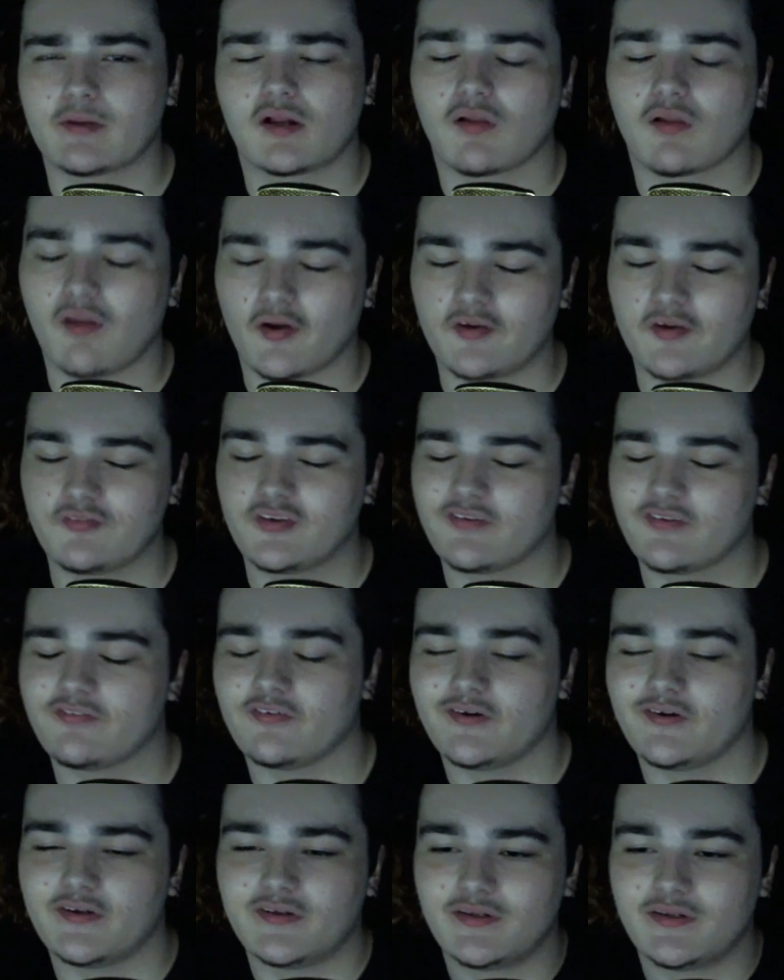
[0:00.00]
a lot of
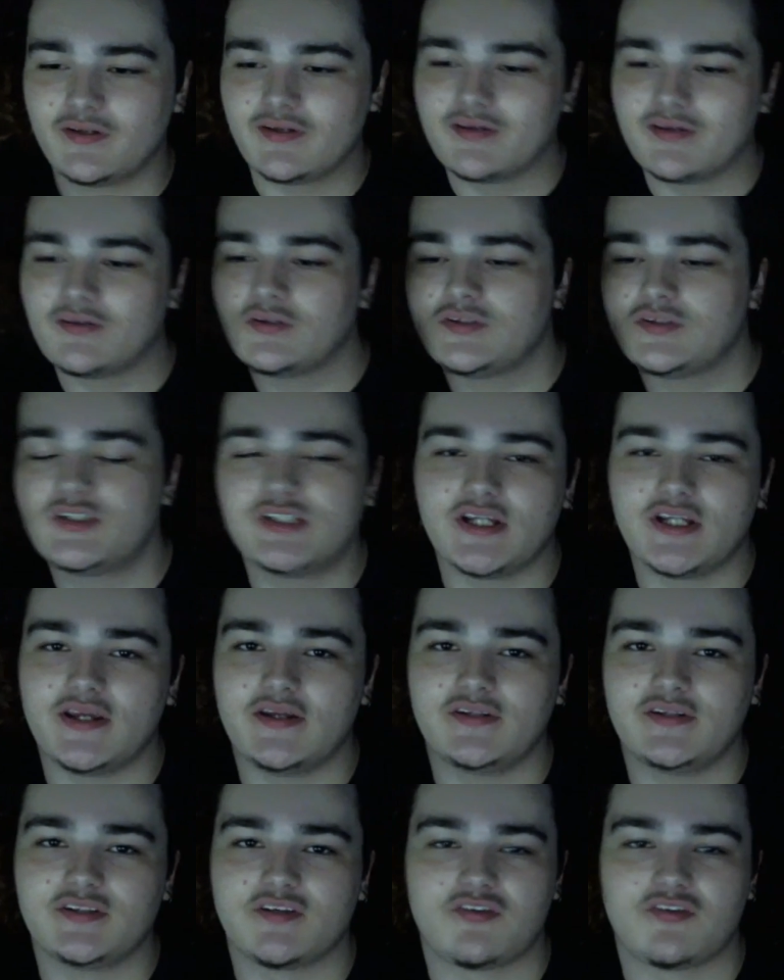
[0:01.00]
different
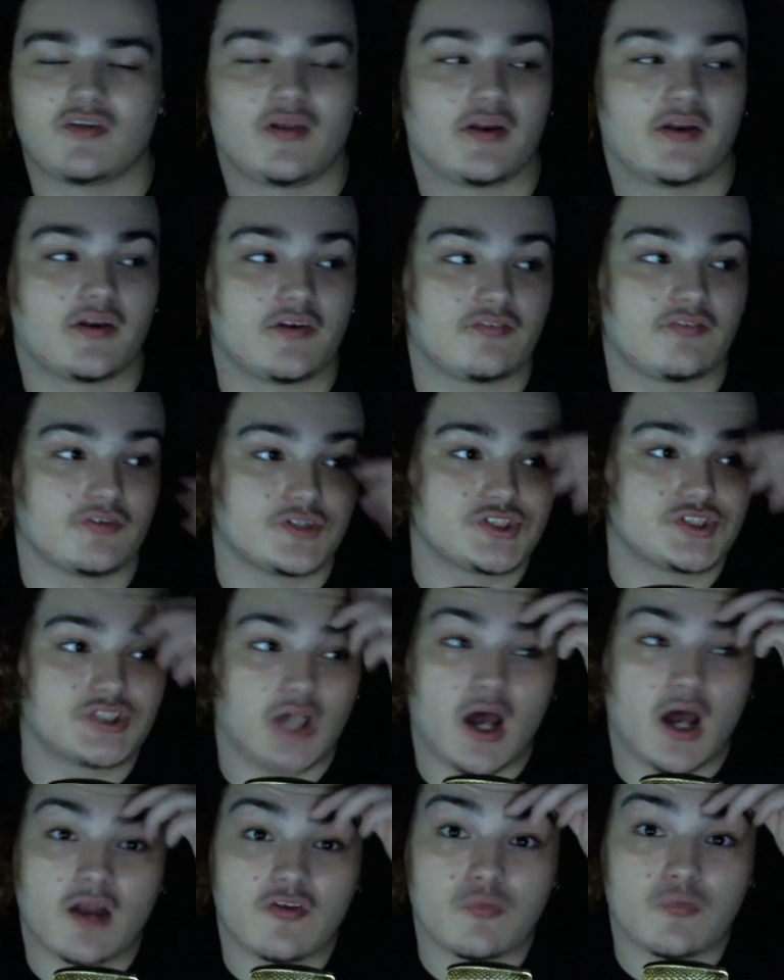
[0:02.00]
changes, a lot of different
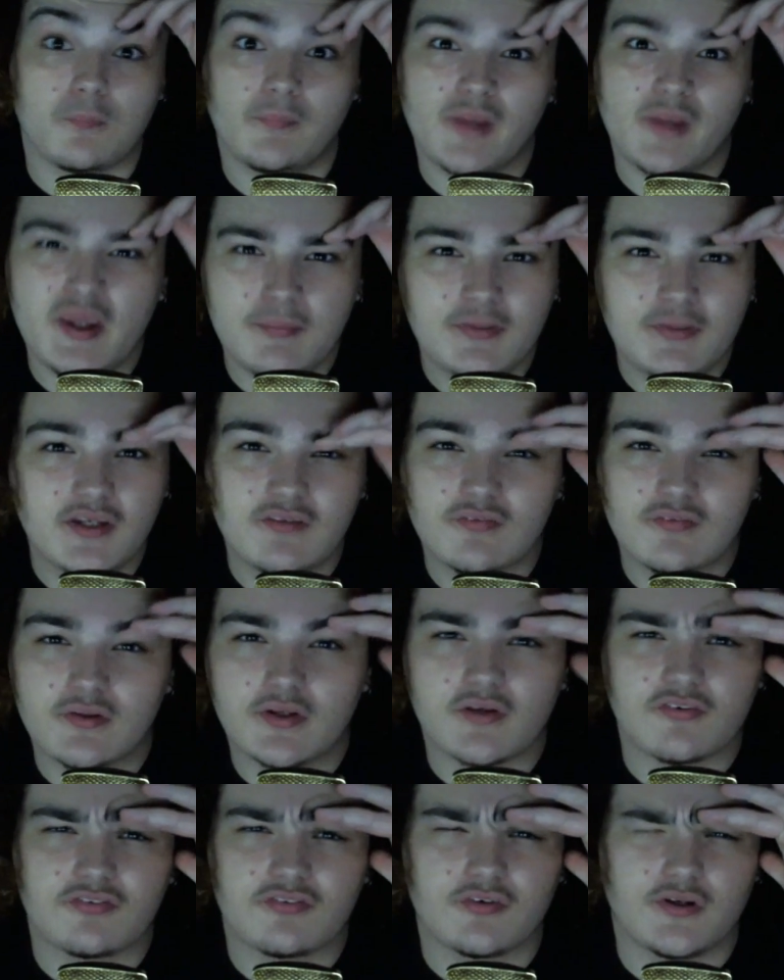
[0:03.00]
shots, maybe even
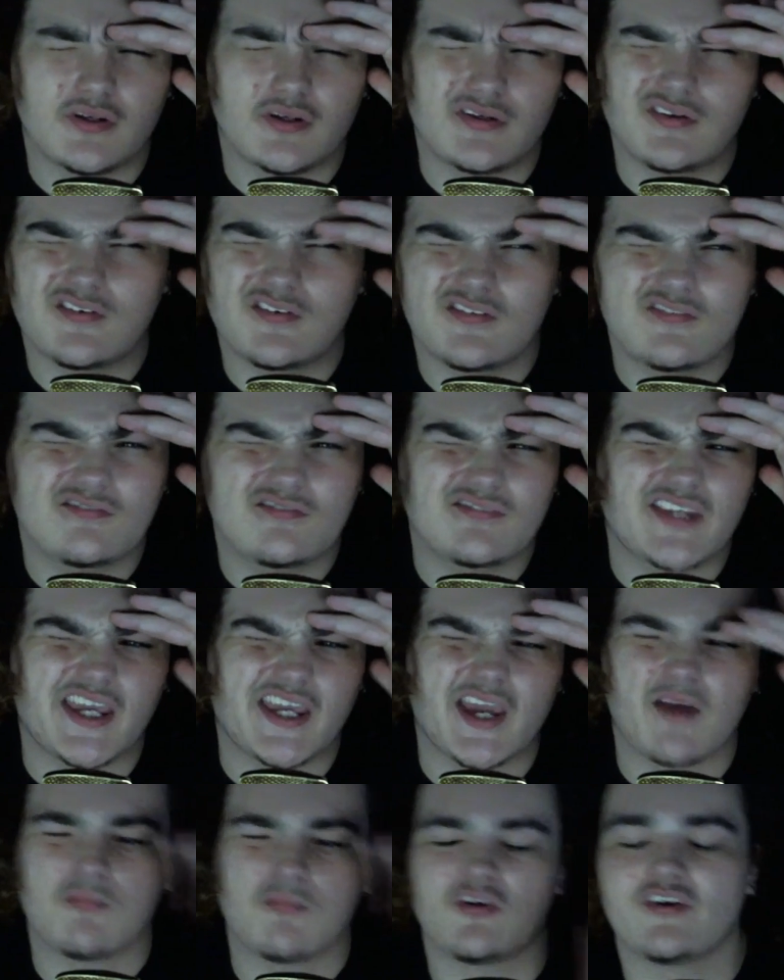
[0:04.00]
different
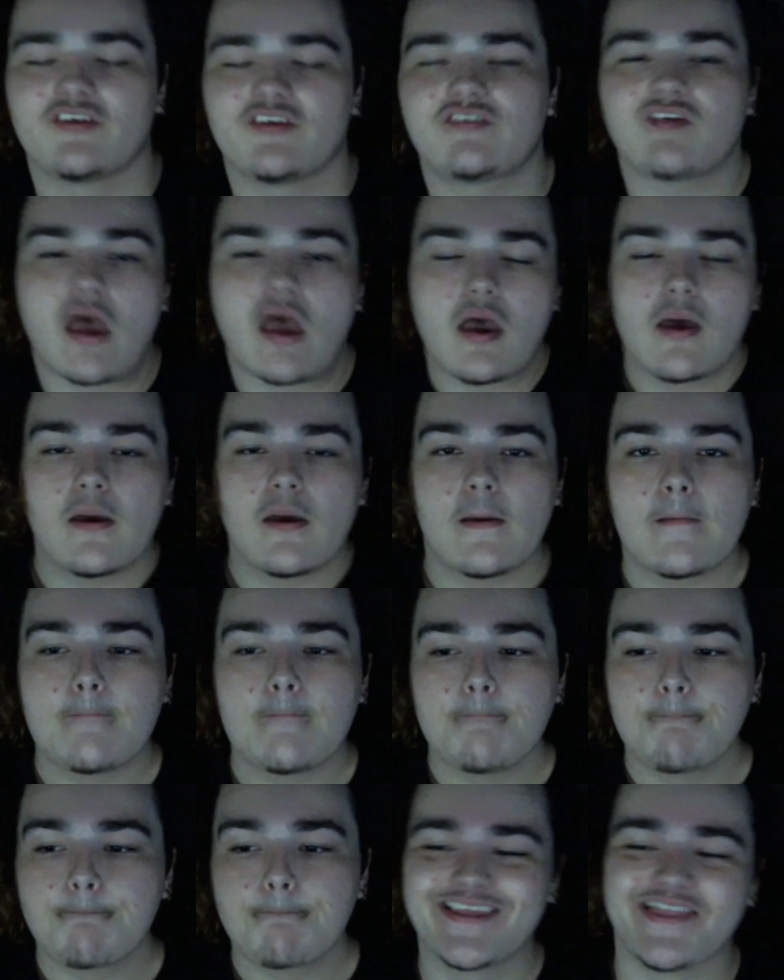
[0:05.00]
cameras.
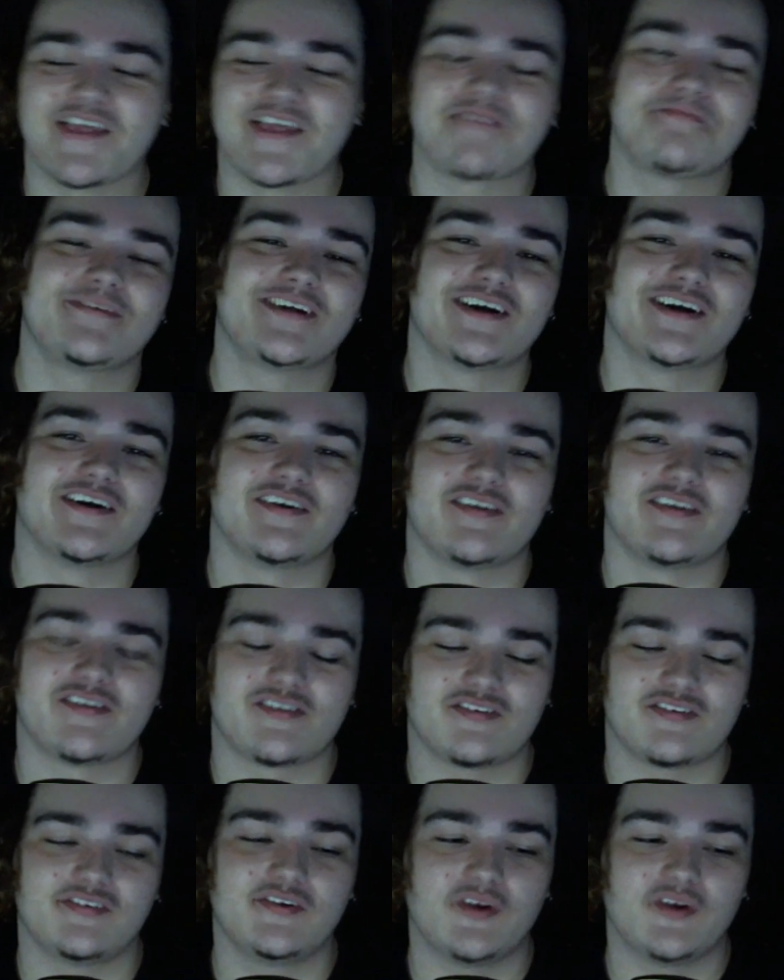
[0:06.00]
And that's
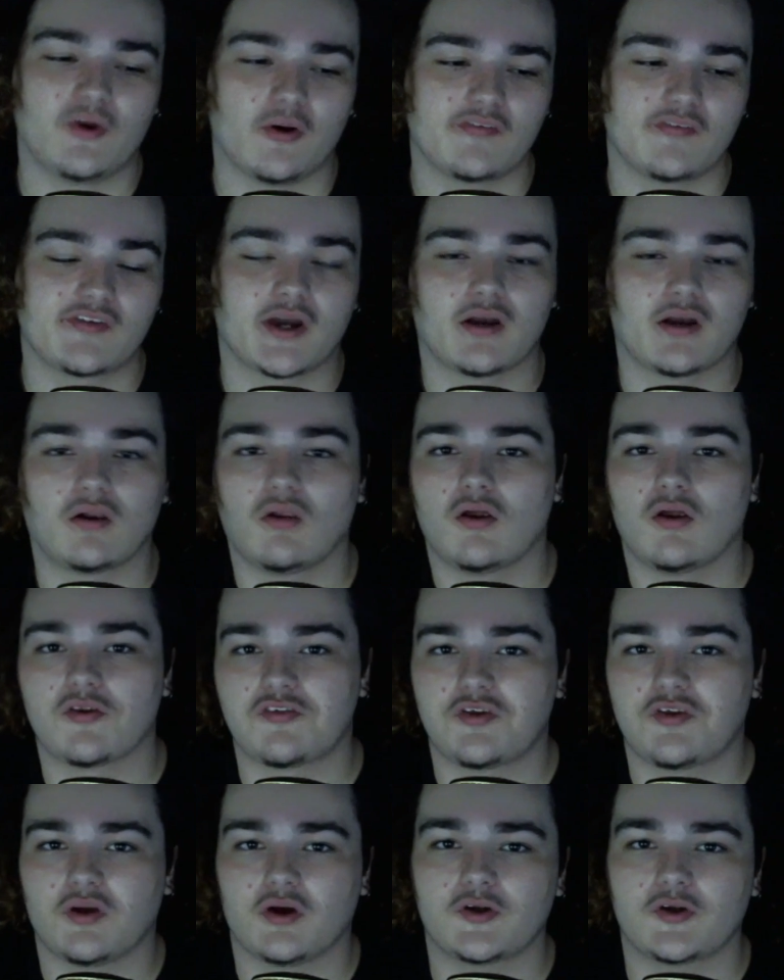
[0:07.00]
because, I've kind of lost
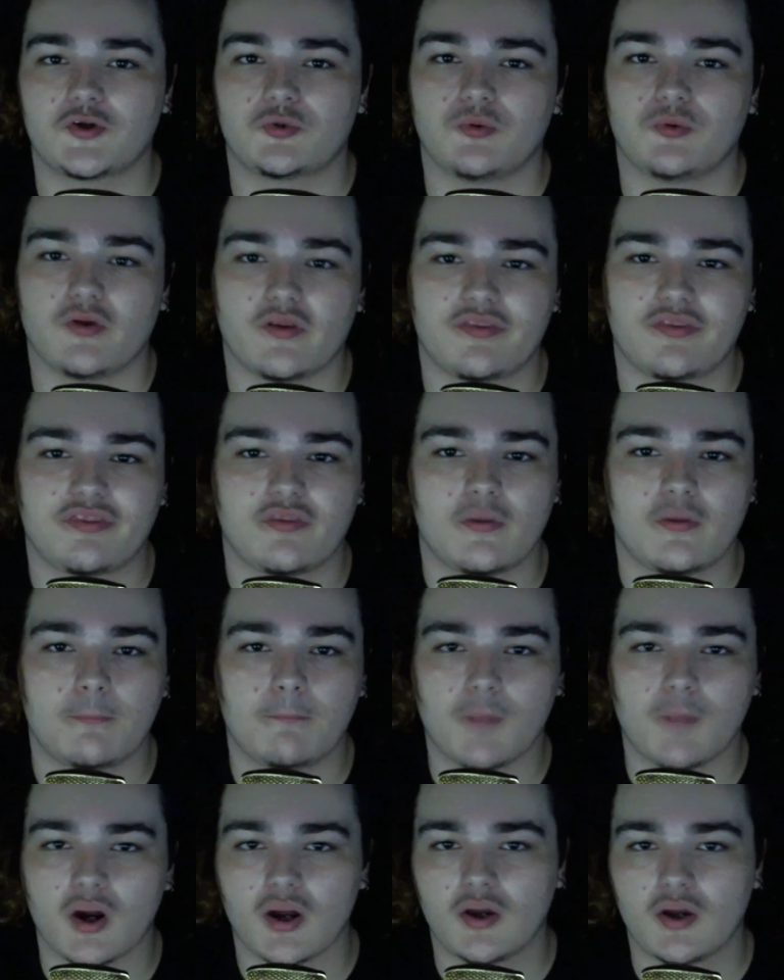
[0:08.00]
touch with
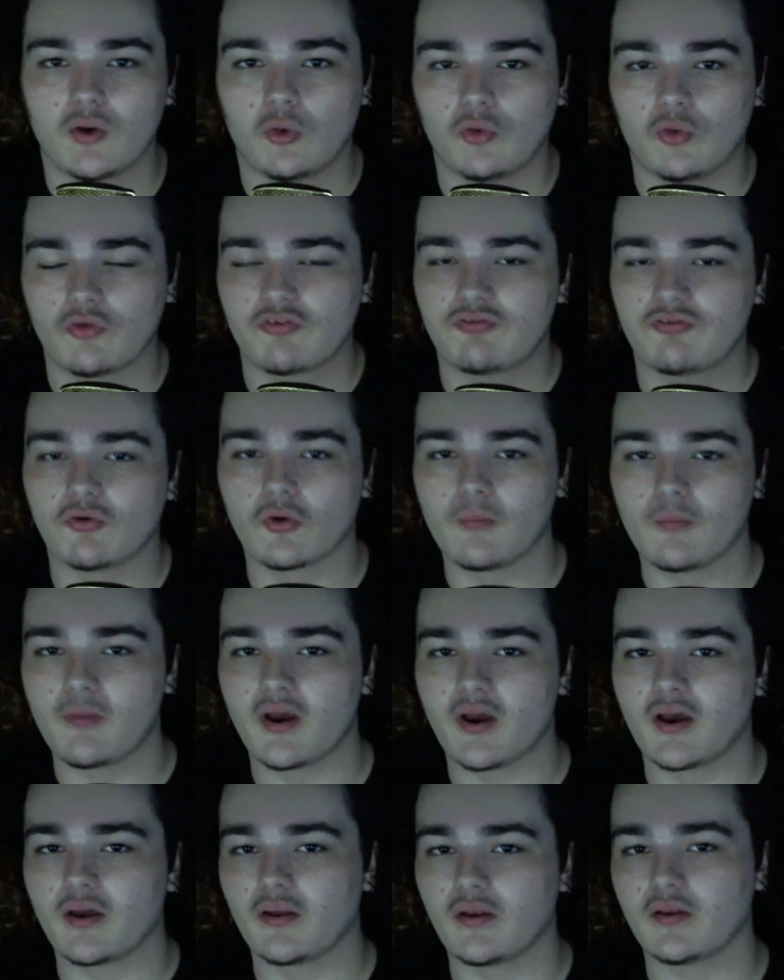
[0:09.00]
my old format,